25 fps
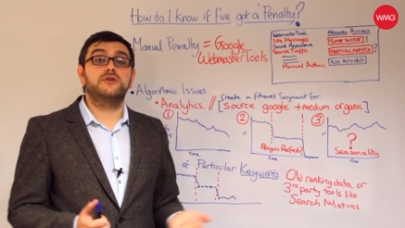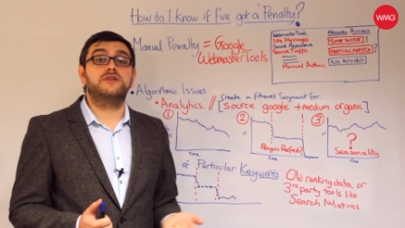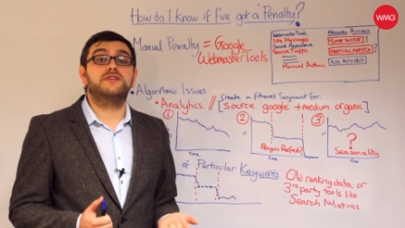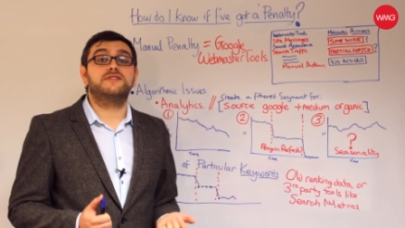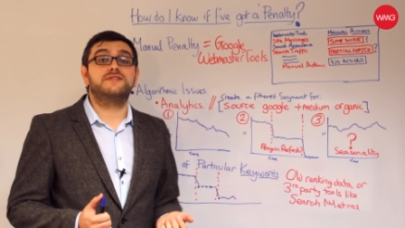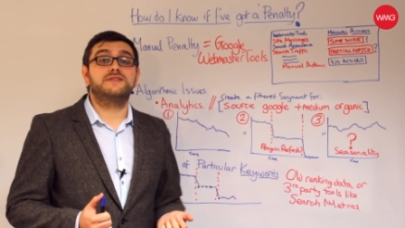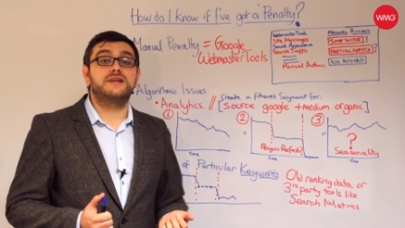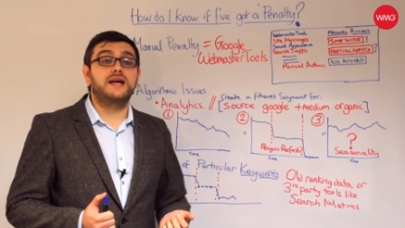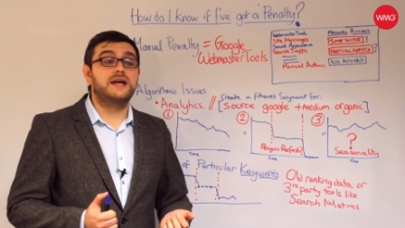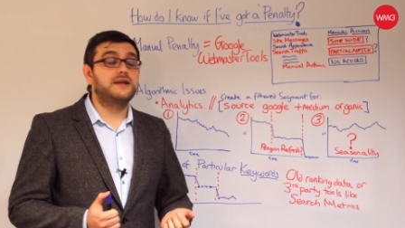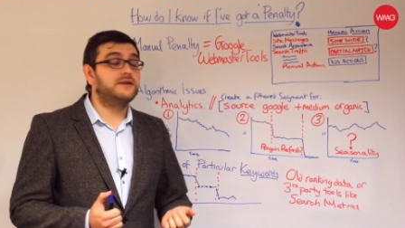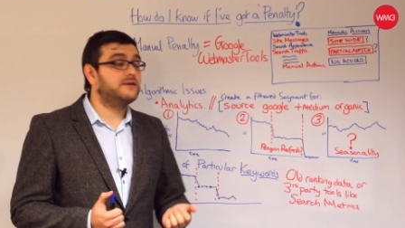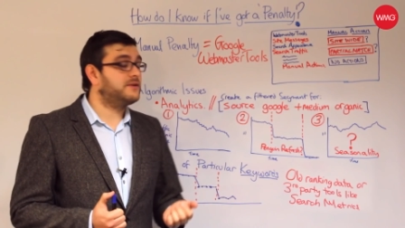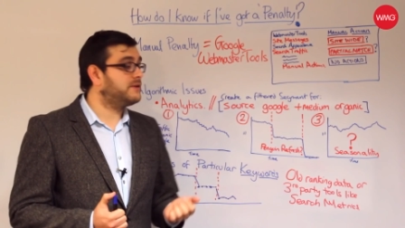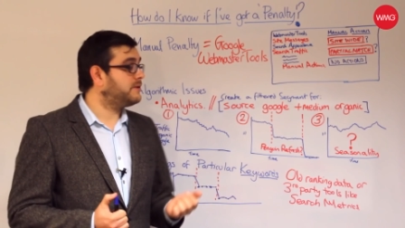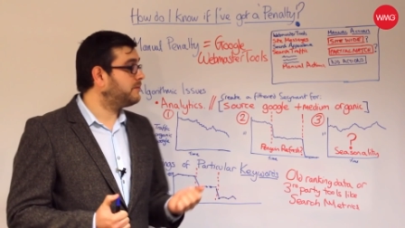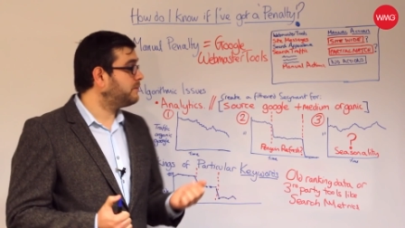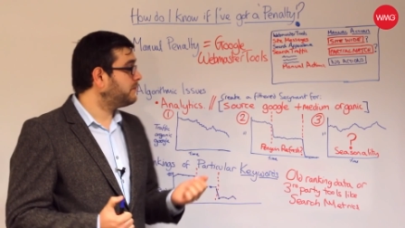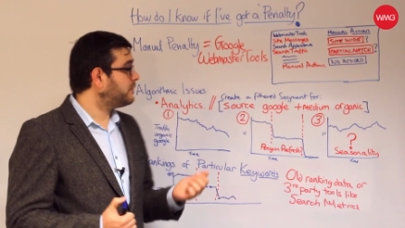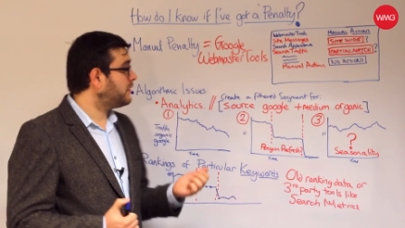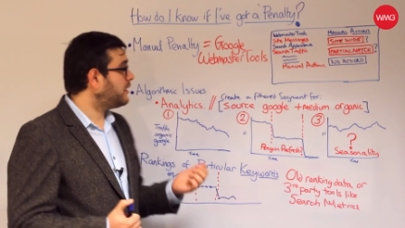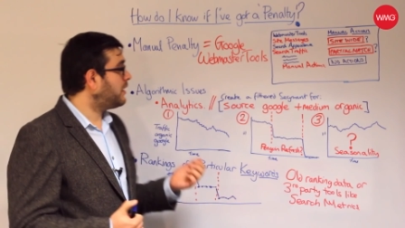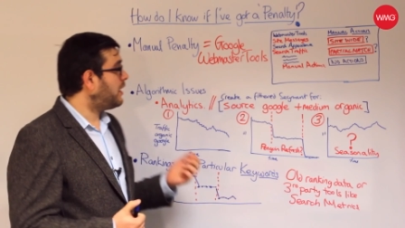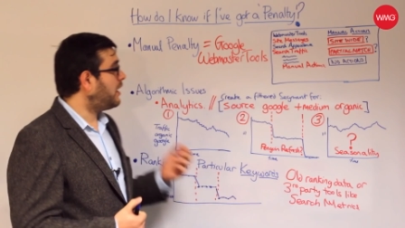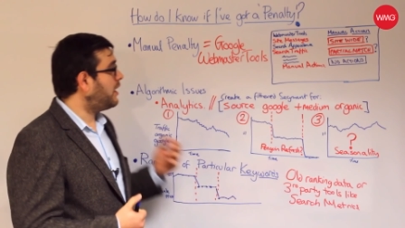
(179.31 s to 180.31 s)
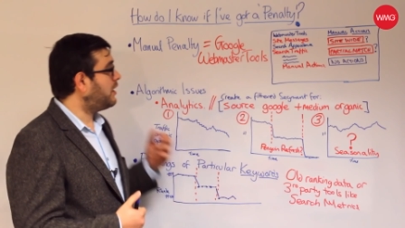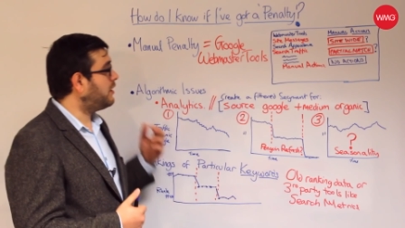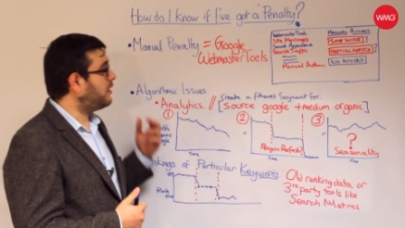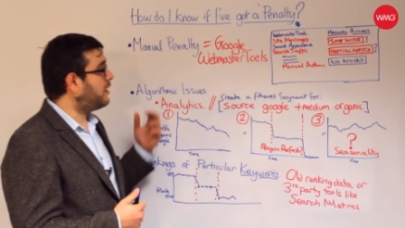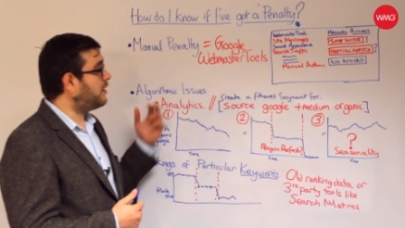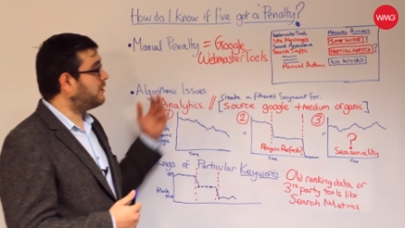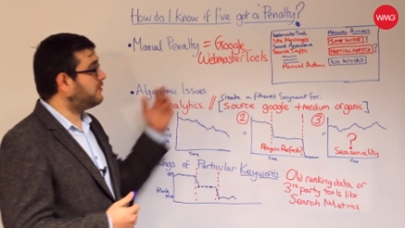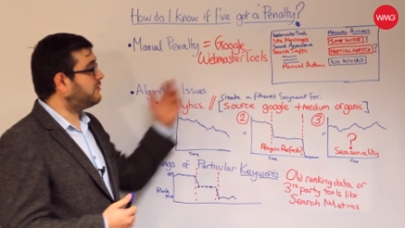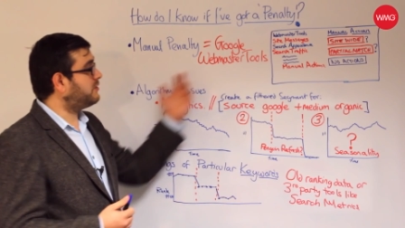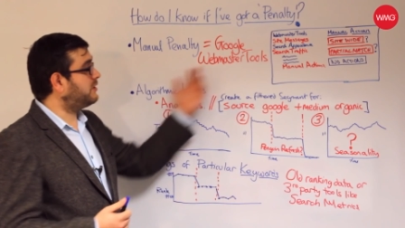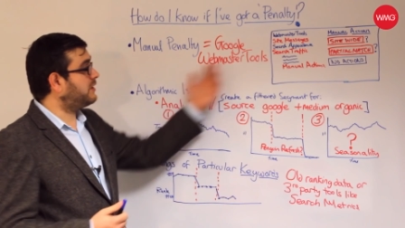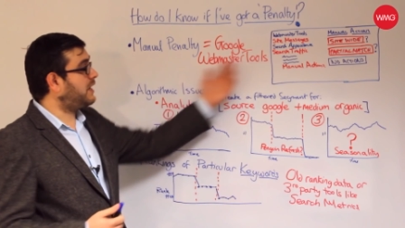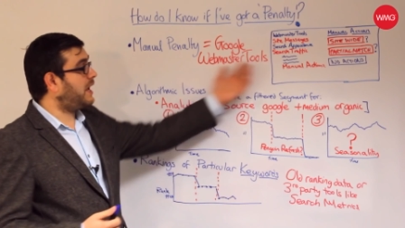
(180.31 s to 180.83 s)
understand
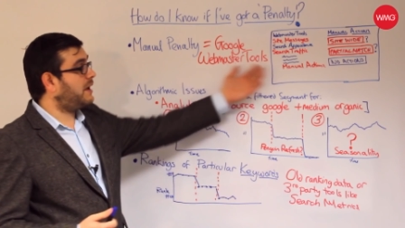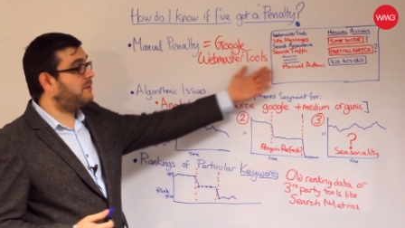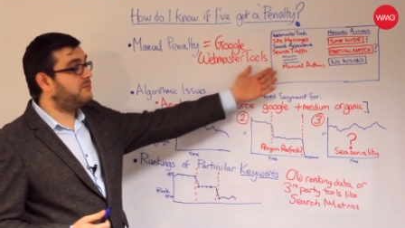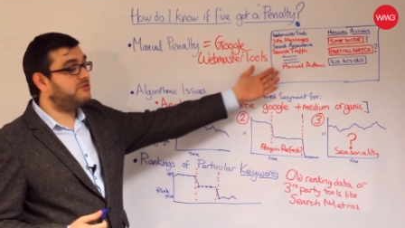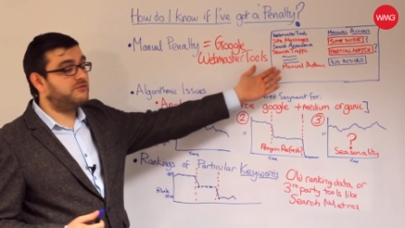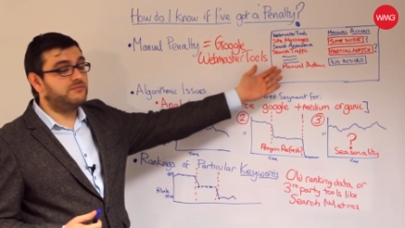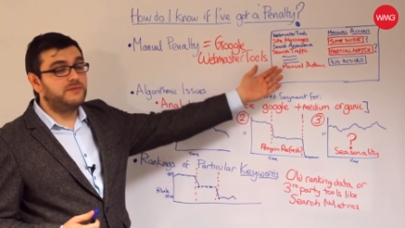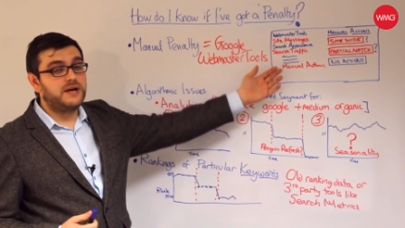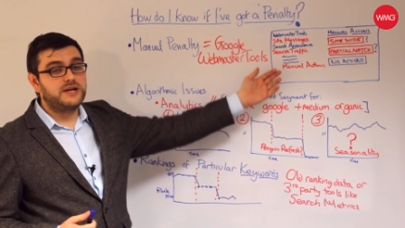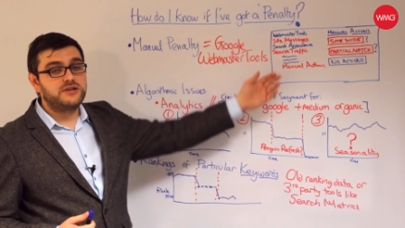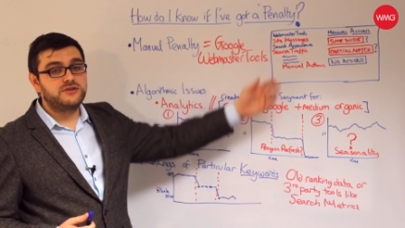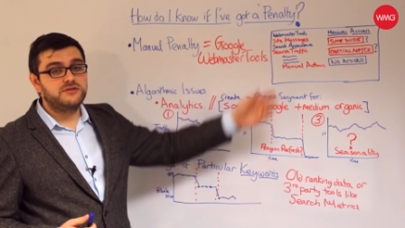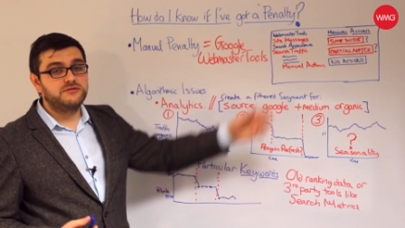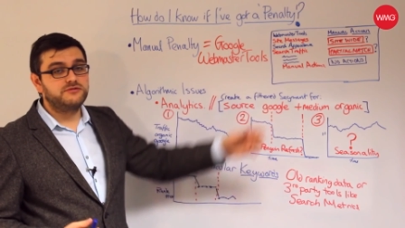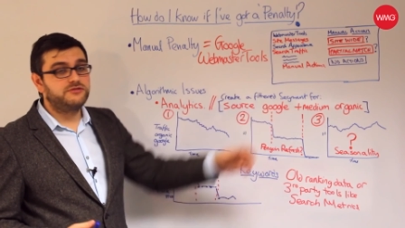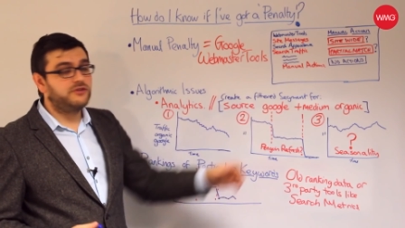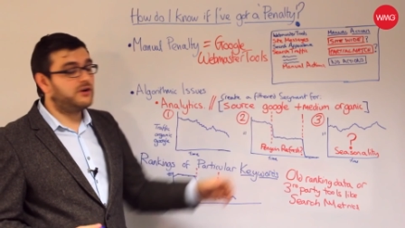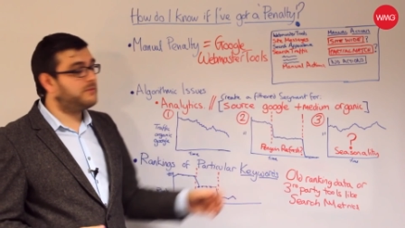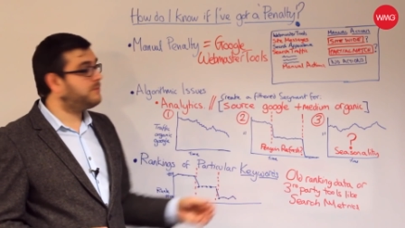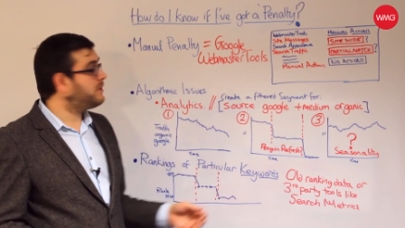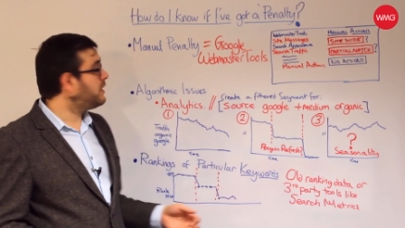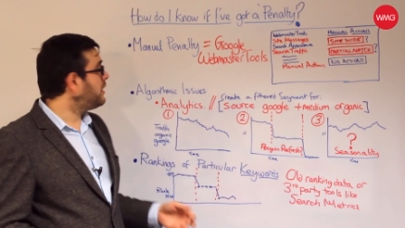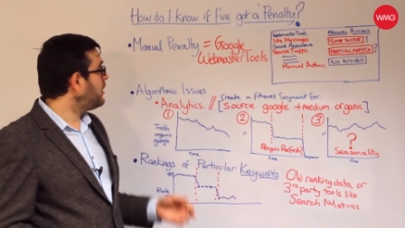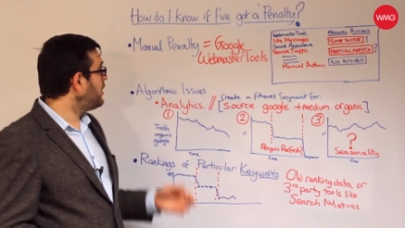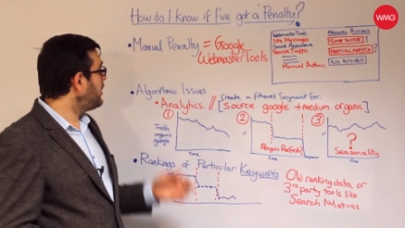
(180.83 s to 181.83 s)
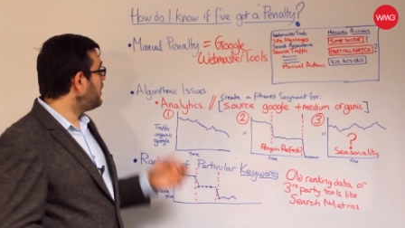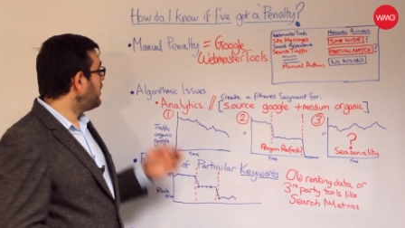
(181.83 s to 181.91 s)
and to get information from.